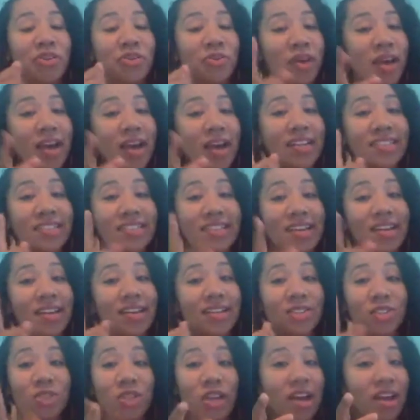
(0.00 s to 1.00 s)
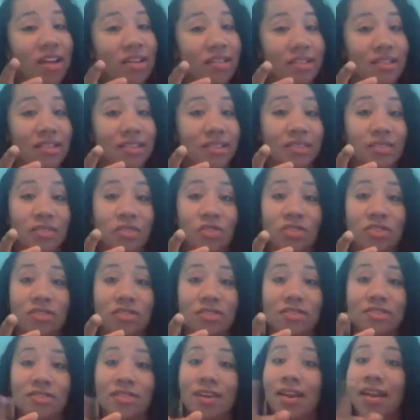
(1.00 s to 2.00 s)
had a dating challenge,
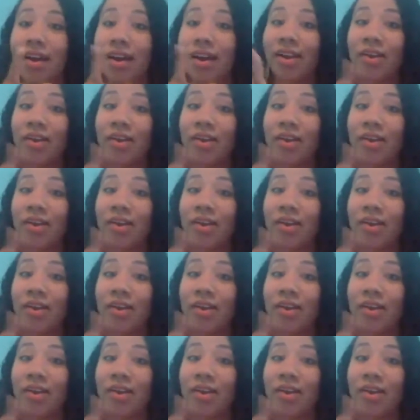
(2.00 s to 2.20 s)
but I'm